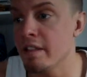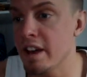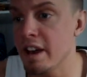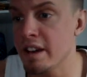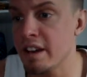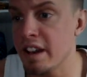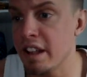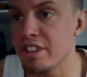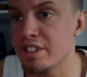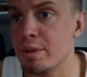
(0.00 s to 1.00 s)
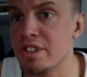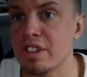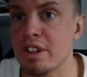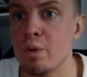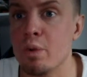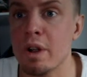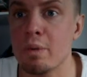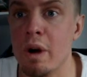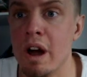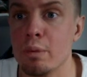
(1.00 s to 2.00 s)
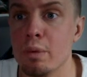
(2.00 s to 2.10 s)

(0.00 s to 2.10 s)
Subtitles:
Then I got a last question, a quick one.